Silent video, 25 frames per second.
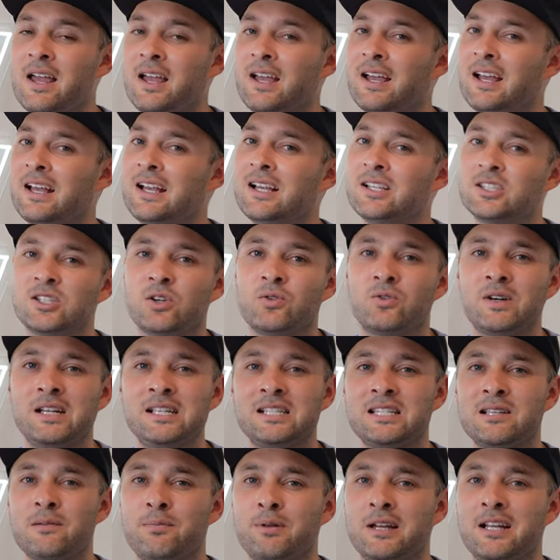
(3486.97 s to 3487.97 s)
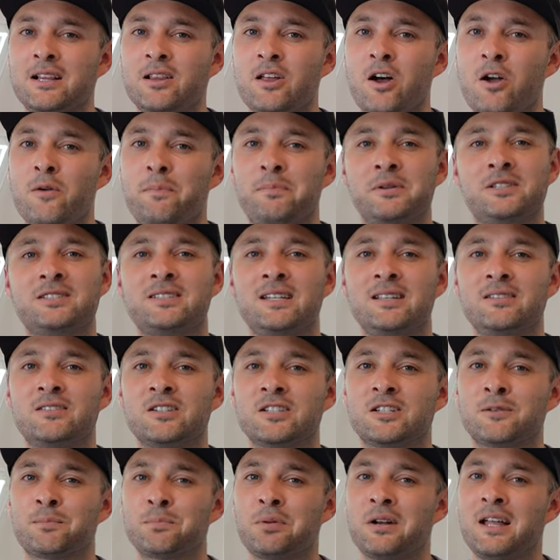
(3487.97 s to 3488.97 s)
It is a reasonably low
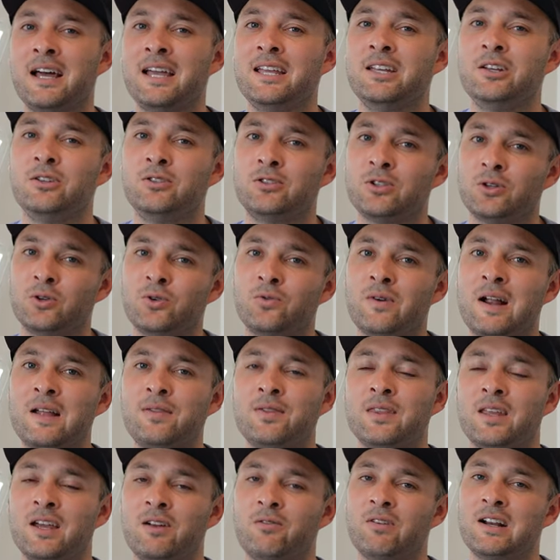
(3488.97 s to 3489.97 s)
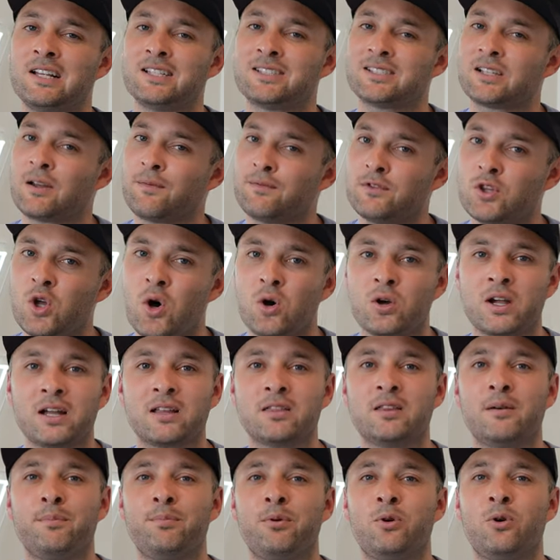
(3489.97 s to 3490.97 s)
percentage play. You do run the risk of
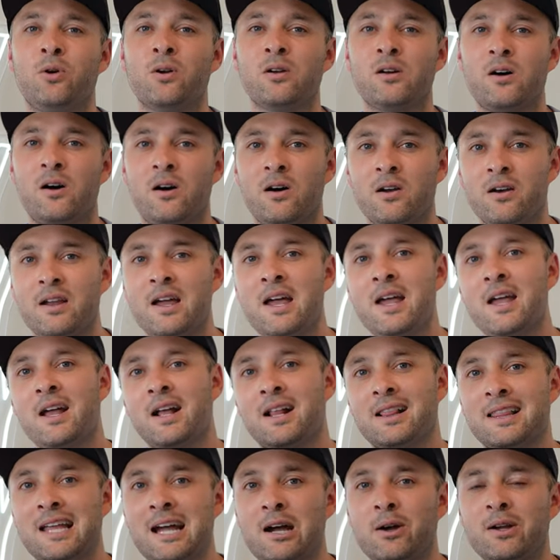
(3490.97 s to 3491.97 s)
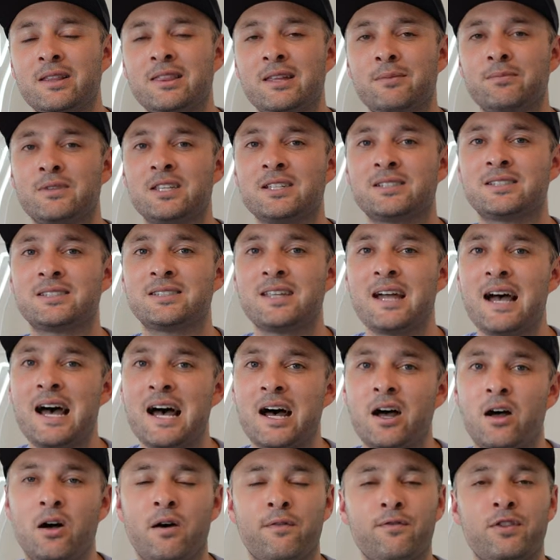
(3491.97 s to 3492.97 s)
knocking the ball on, allowing them to
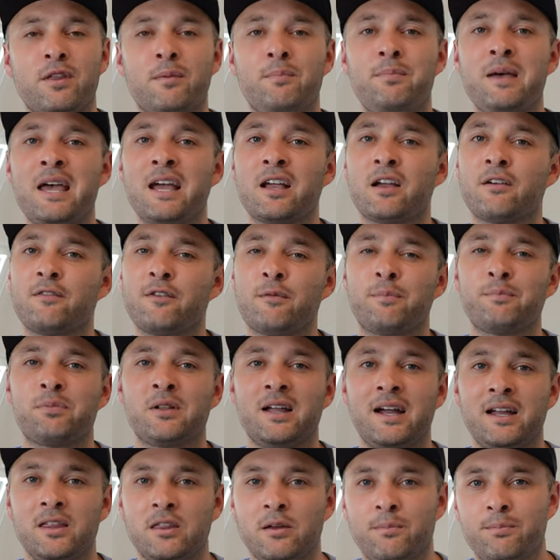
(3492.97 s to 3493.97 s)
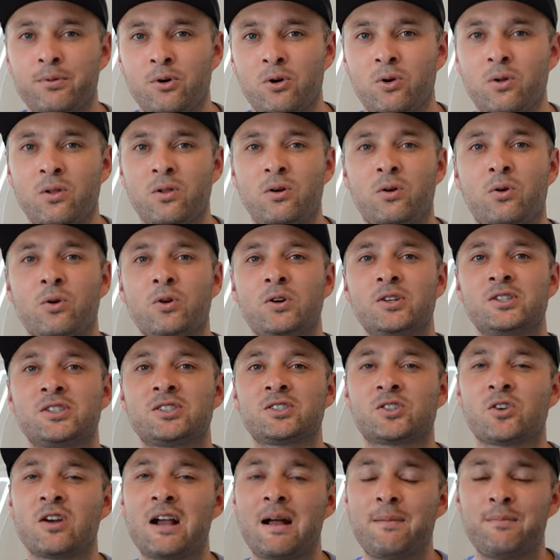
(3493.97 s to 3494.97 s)
start off the back of a play the ball or a
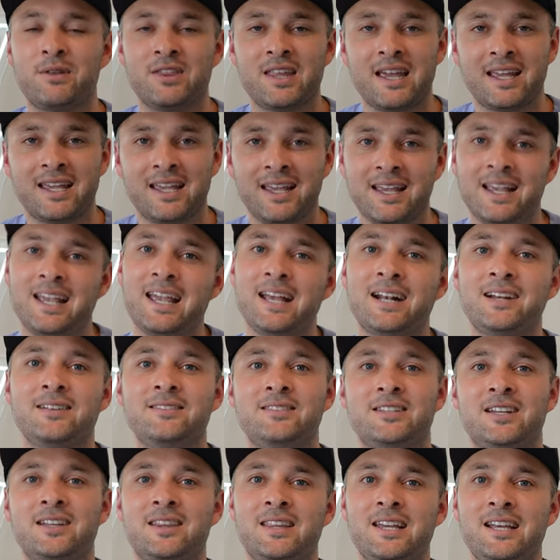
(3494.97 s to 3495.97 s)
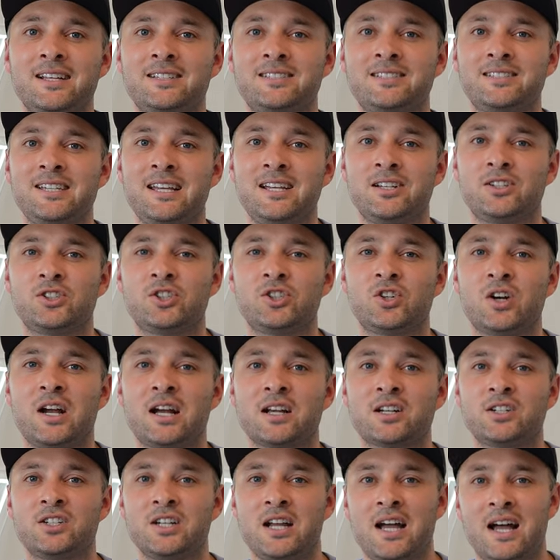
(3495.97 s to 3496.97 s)
scrum, and they can get into their set
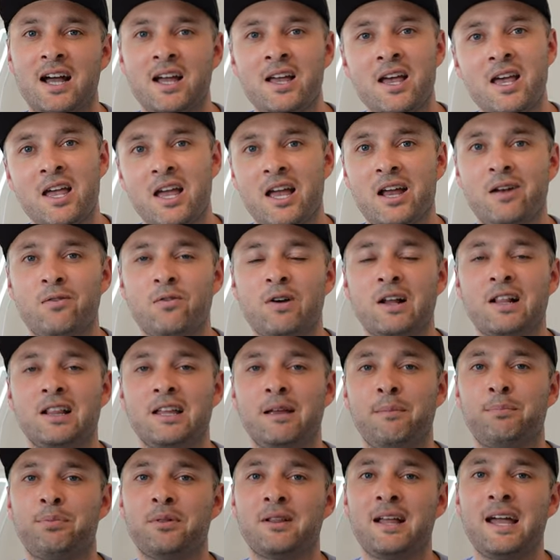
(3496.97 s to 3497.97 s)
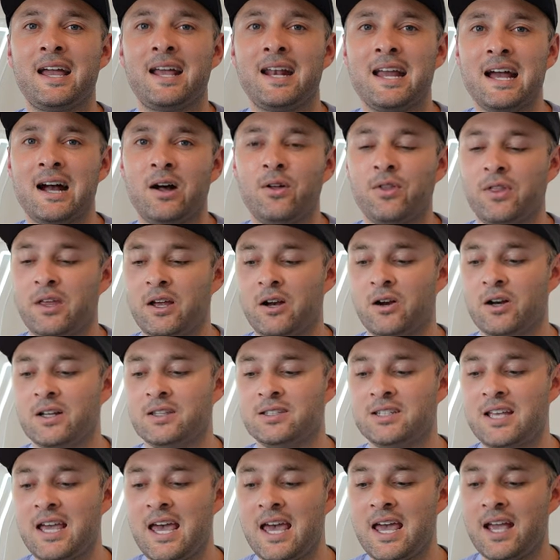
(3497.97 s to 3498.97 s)
structure and really plan out their
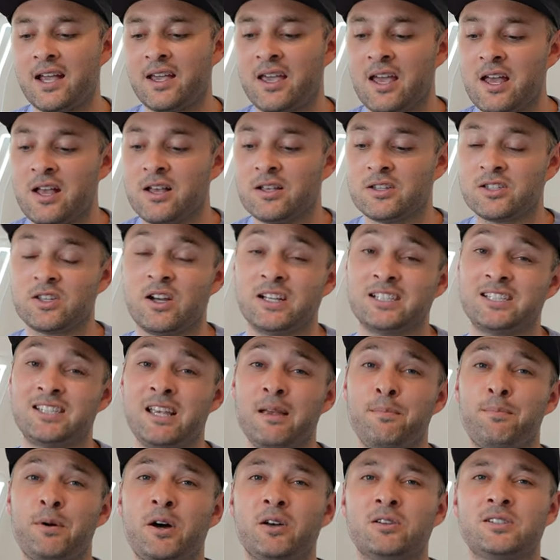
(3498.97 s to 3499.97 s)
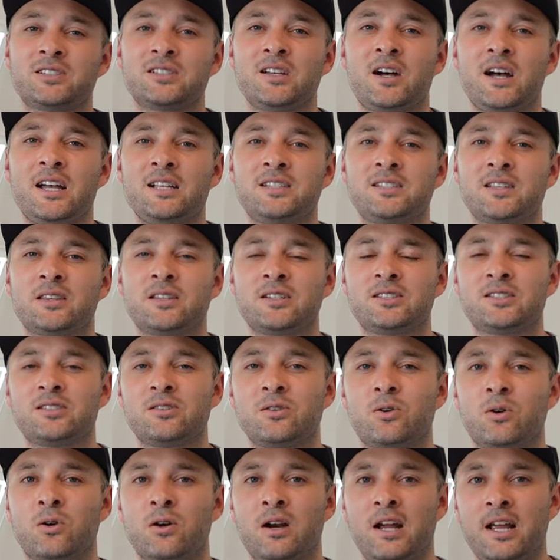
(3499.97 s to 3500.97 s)
attack. So I see both sides of the
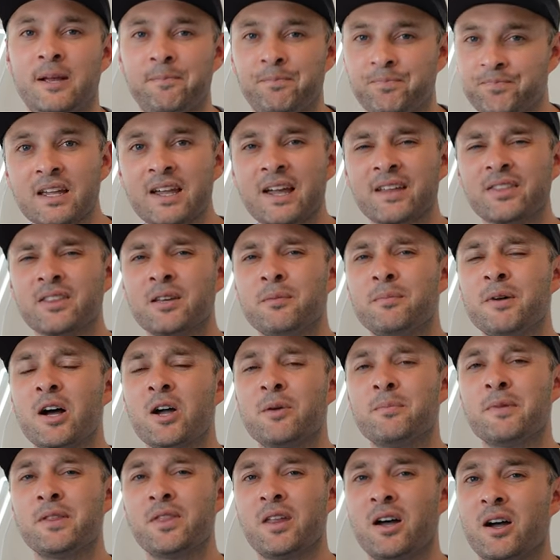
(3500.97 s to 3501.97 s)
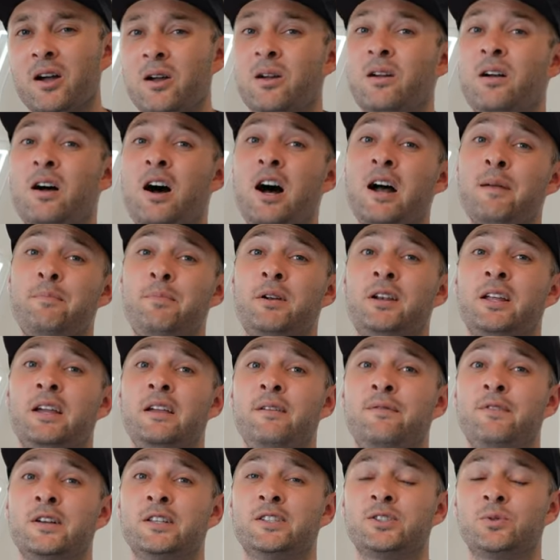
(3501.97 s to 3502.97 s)
story. At the moment, though, I
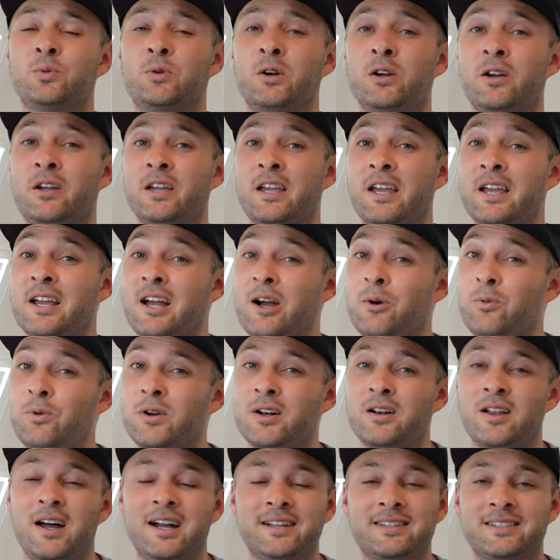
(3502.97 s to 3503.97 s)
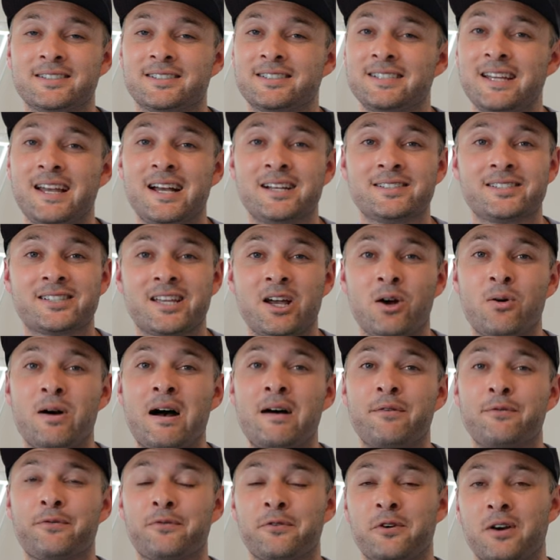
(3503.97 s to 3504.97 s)
believe it's working. I would like to see us go
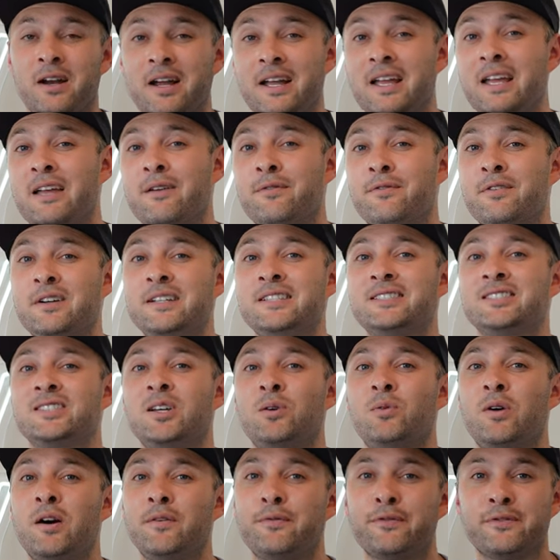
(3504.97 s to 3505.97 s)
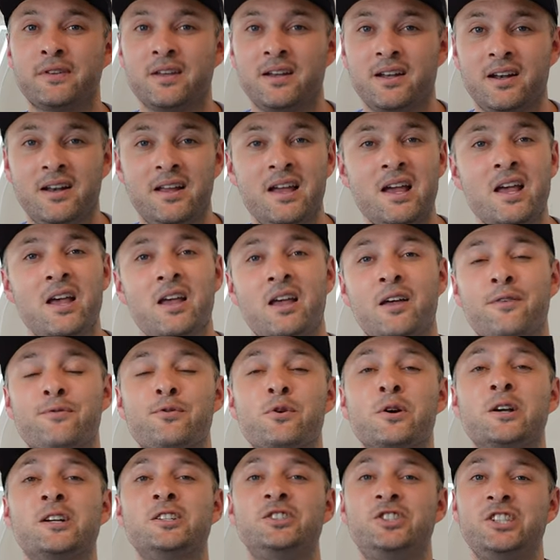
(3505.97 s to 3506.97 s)
up for it every so often if
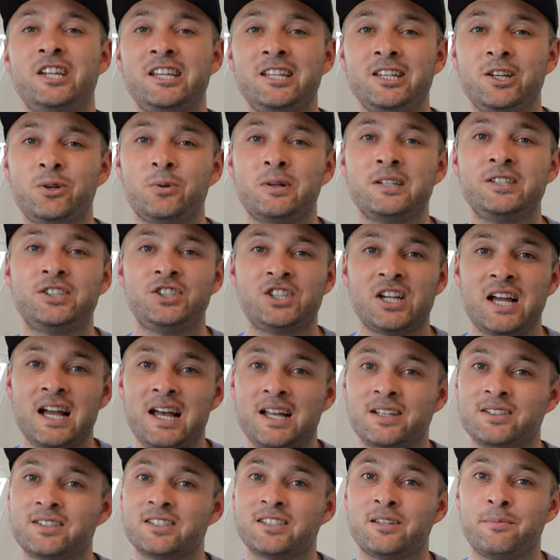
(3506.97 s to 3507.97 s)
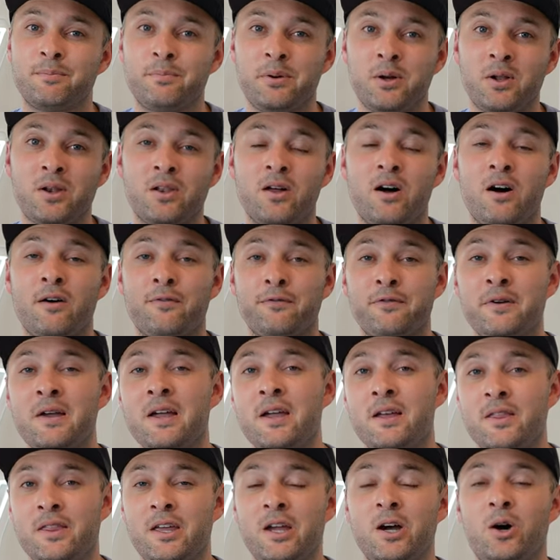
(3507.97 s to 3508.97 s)
we're a genuine chance to pull off
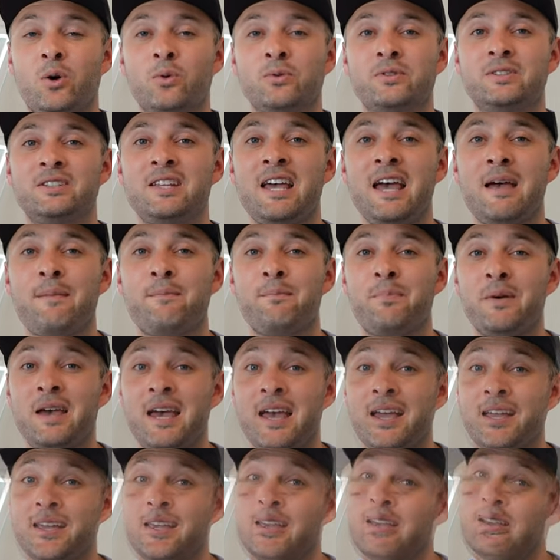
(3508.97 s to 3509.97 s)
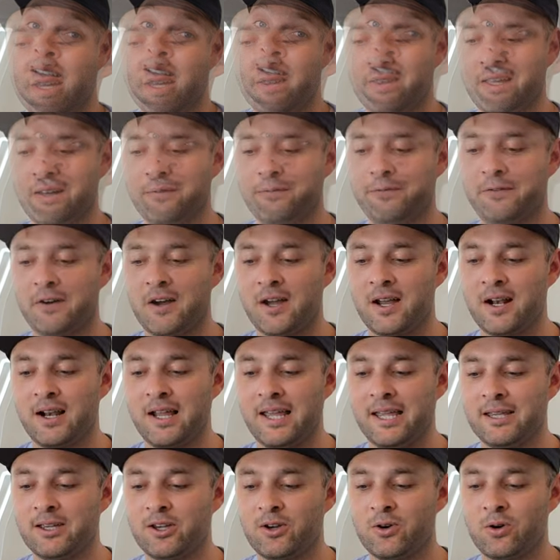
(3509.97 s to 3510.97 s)
the old tap back. And then
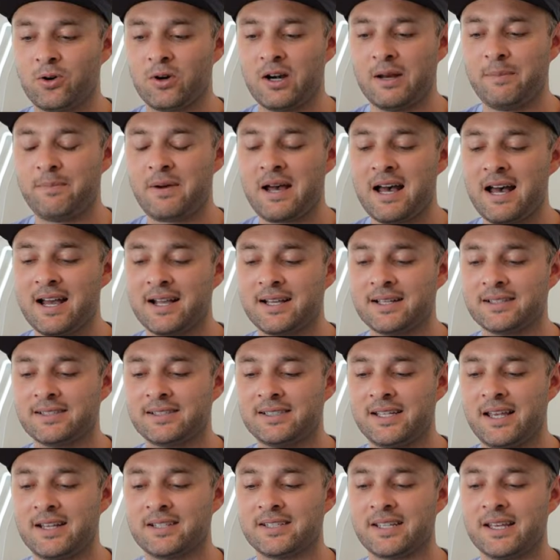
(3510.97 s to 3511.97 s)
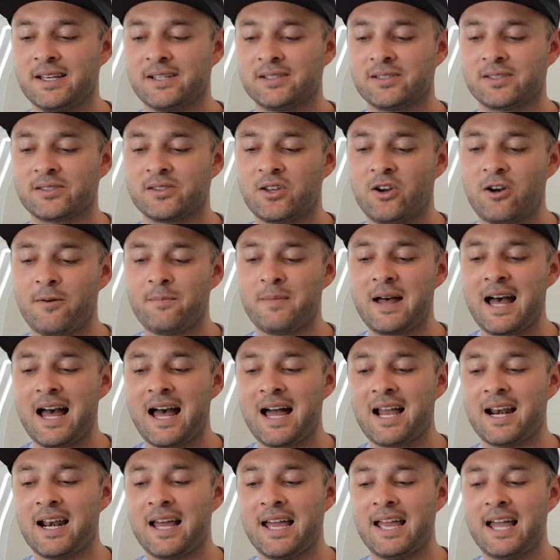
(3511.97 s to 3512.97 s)
finally, Corey Parker says, Is Tom
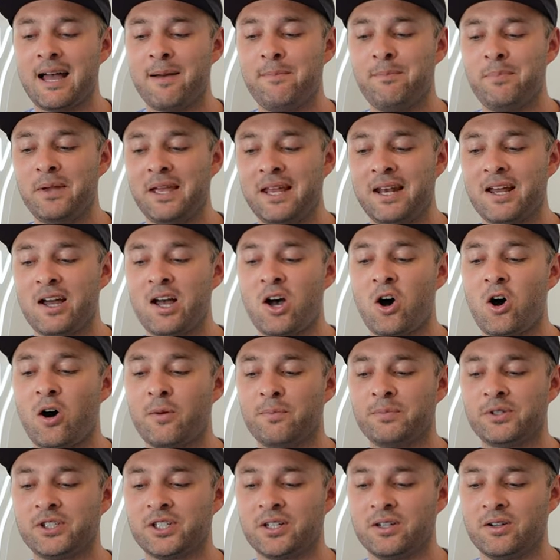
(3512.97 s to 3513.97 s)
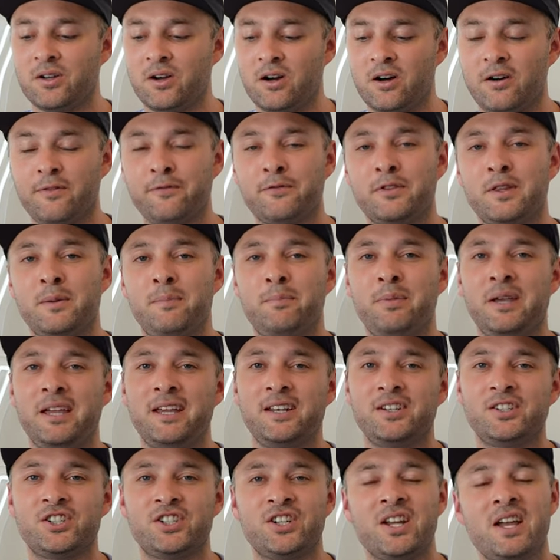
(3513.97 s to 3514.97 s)
Ale a better option off the
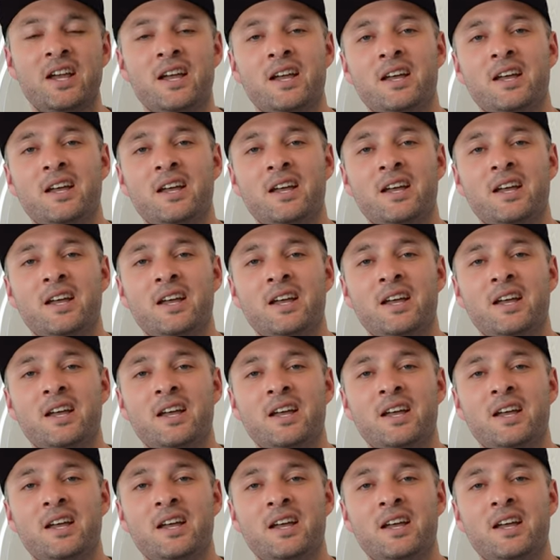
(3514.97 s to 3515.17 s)
bench